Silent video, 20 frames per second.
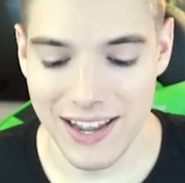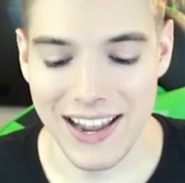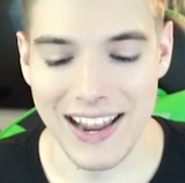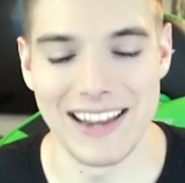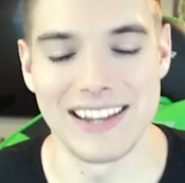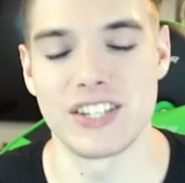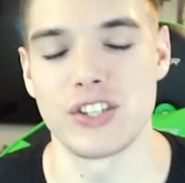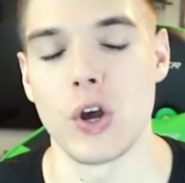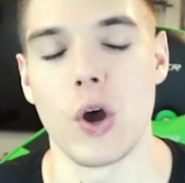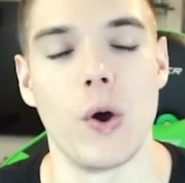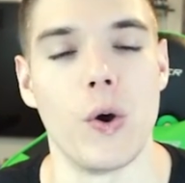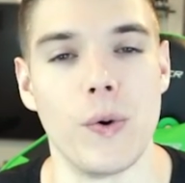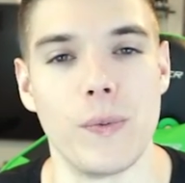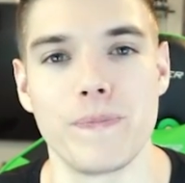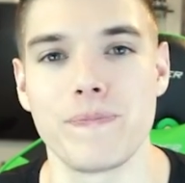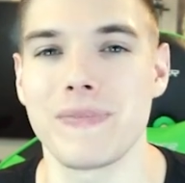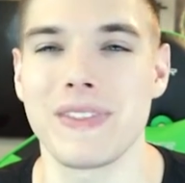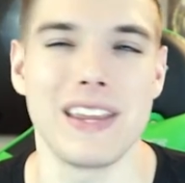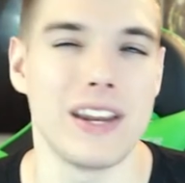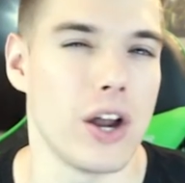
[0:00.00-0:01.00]
And so,
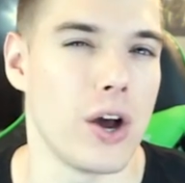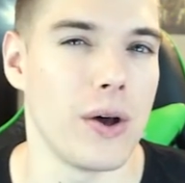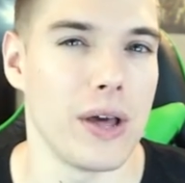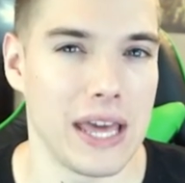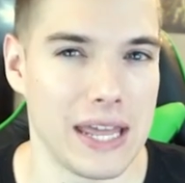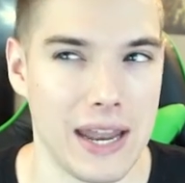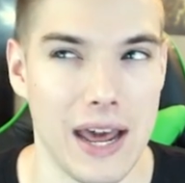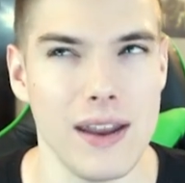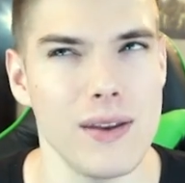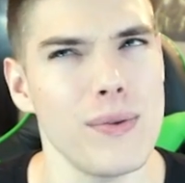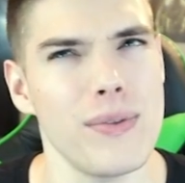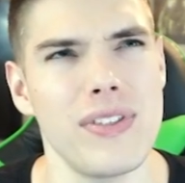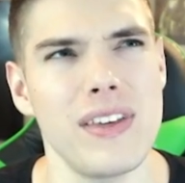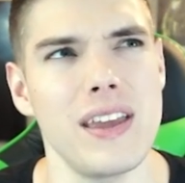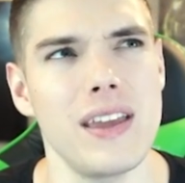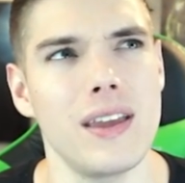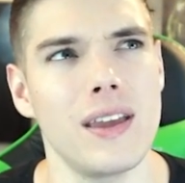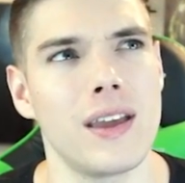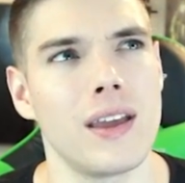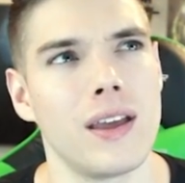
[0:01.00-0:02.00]
you know, and I don't
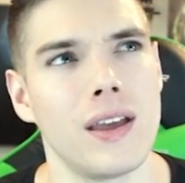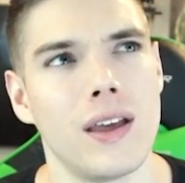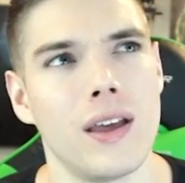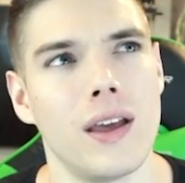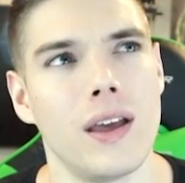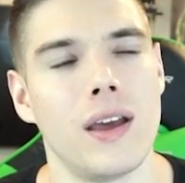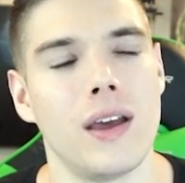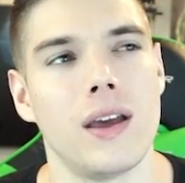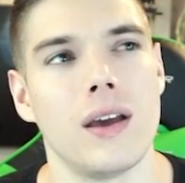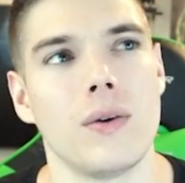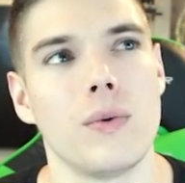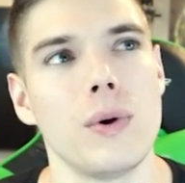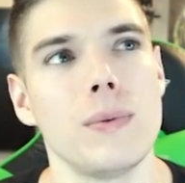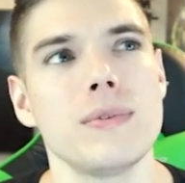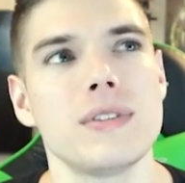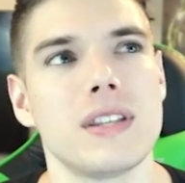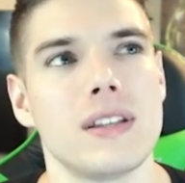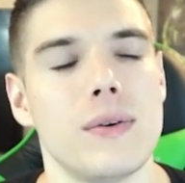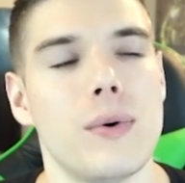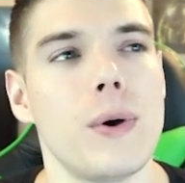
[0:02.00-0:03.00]
think, what
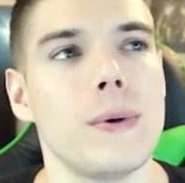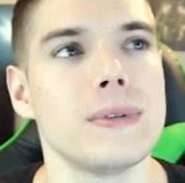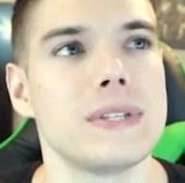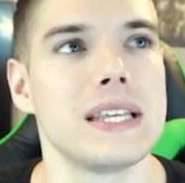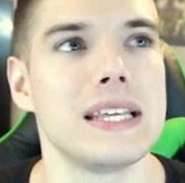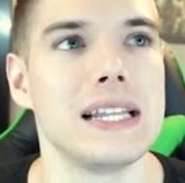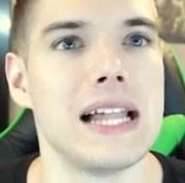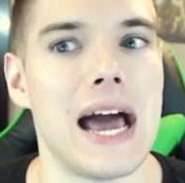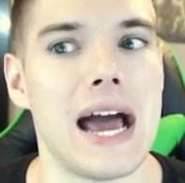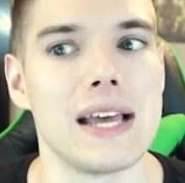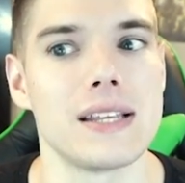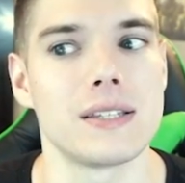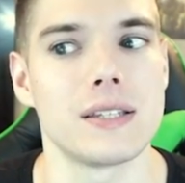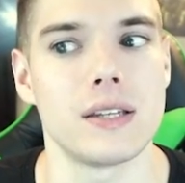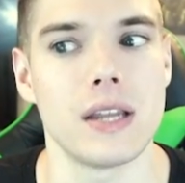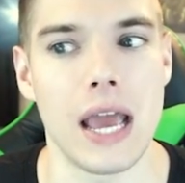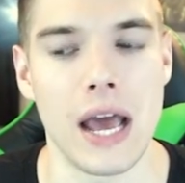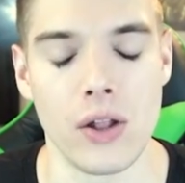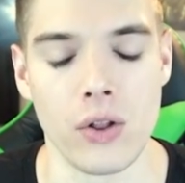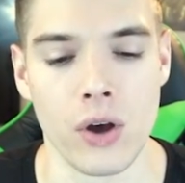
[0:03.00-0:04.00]
was the
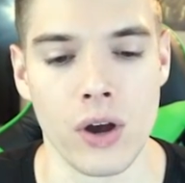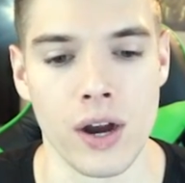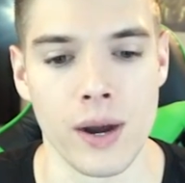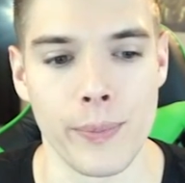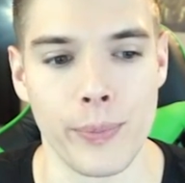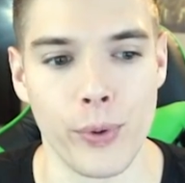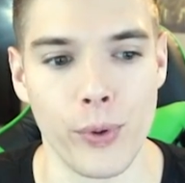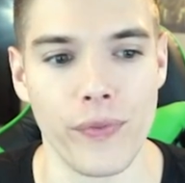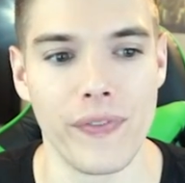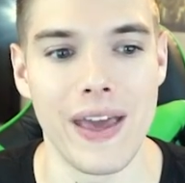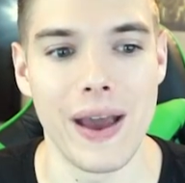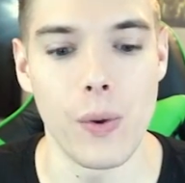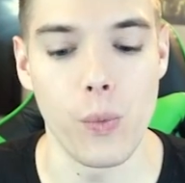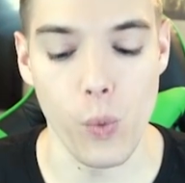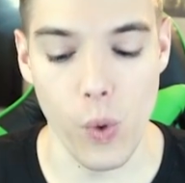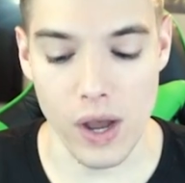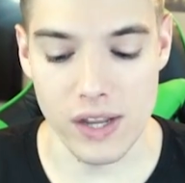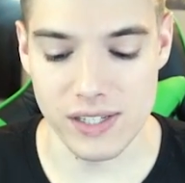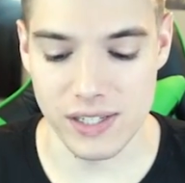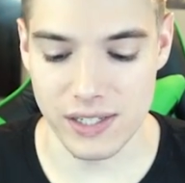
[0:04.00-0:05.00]
last LR I pulled that
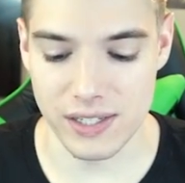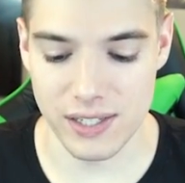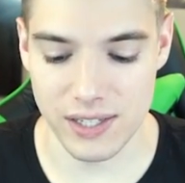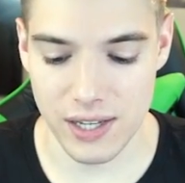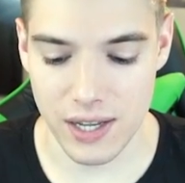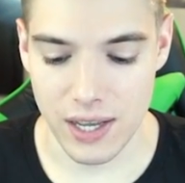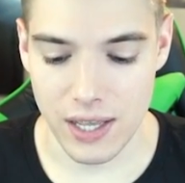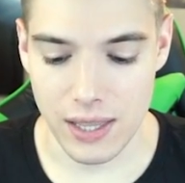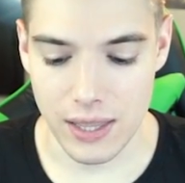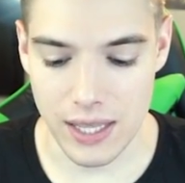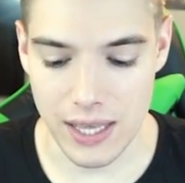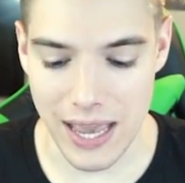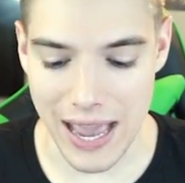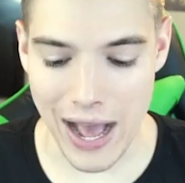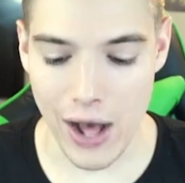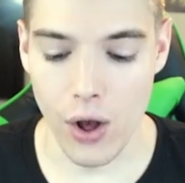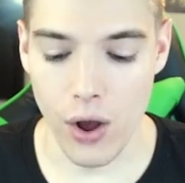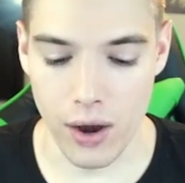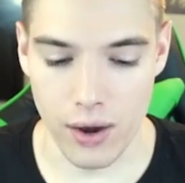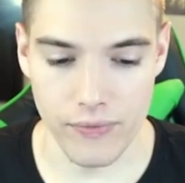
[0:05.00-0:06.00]
wasn't the
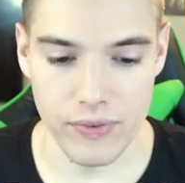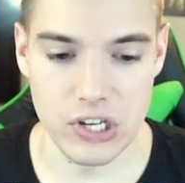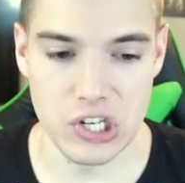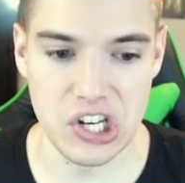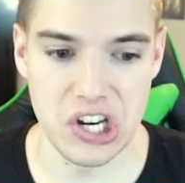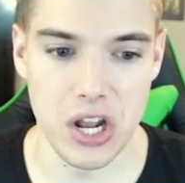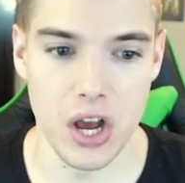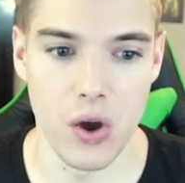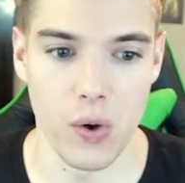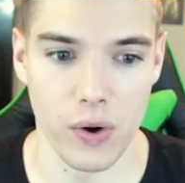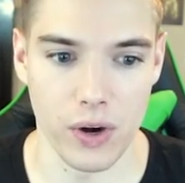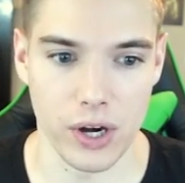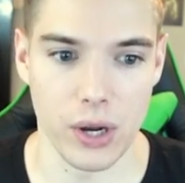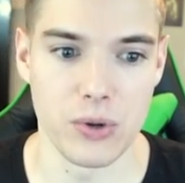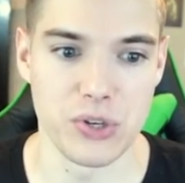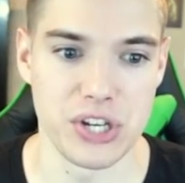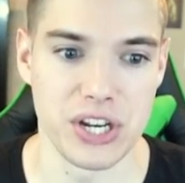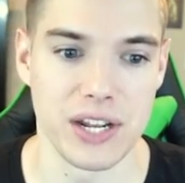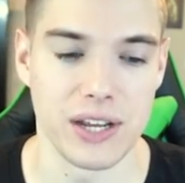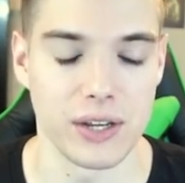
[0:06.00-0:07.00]
LR Vegito or
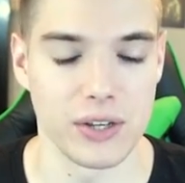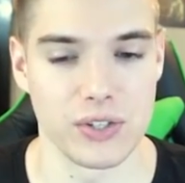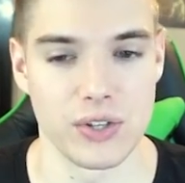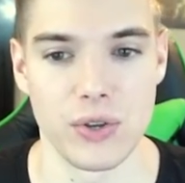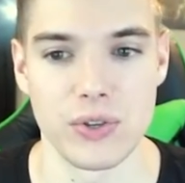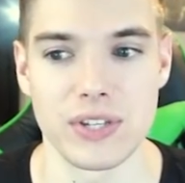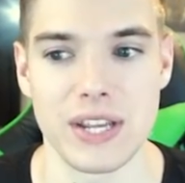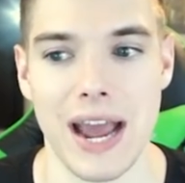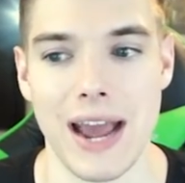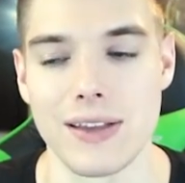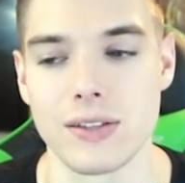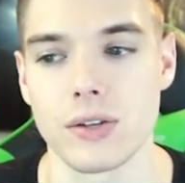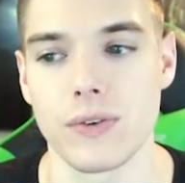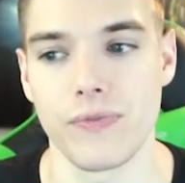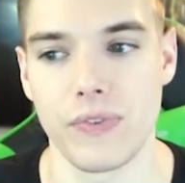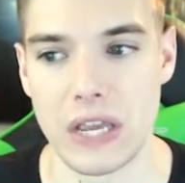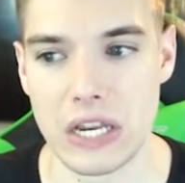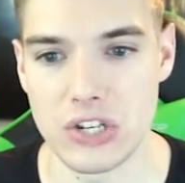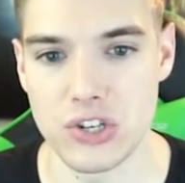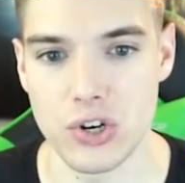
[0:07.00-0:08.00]
Gogeta, because those guys are
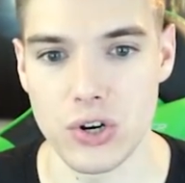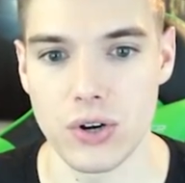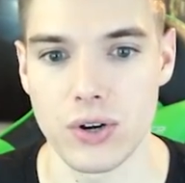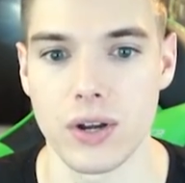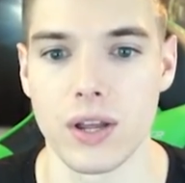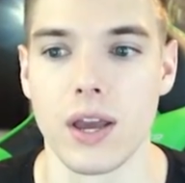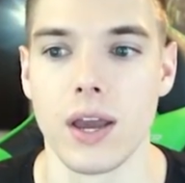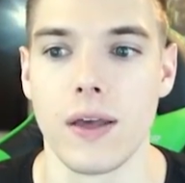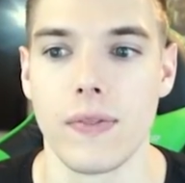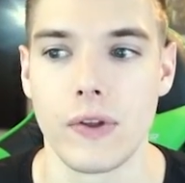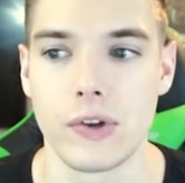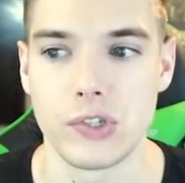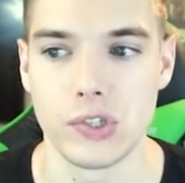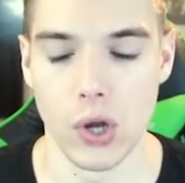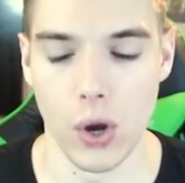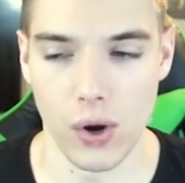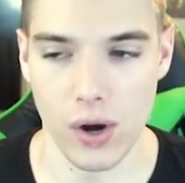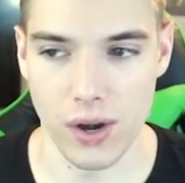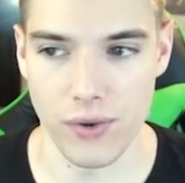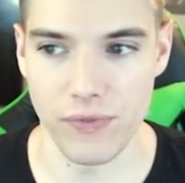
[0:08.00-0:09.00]
featured in
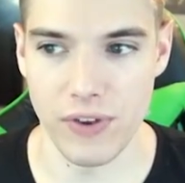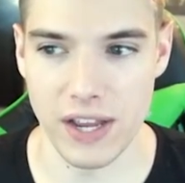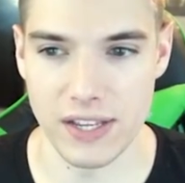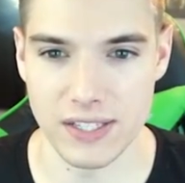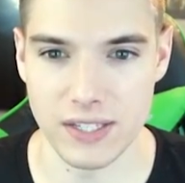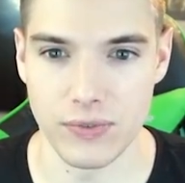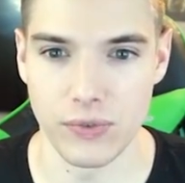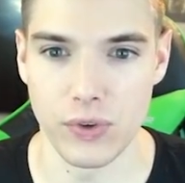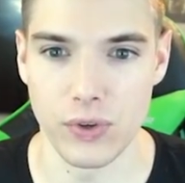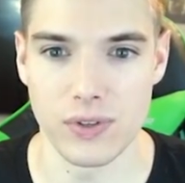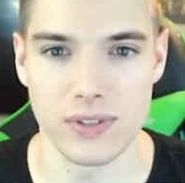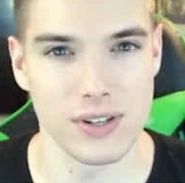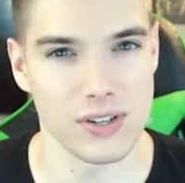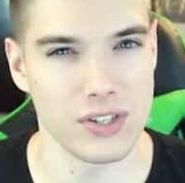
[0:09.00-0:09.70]
Dokkan Festivals.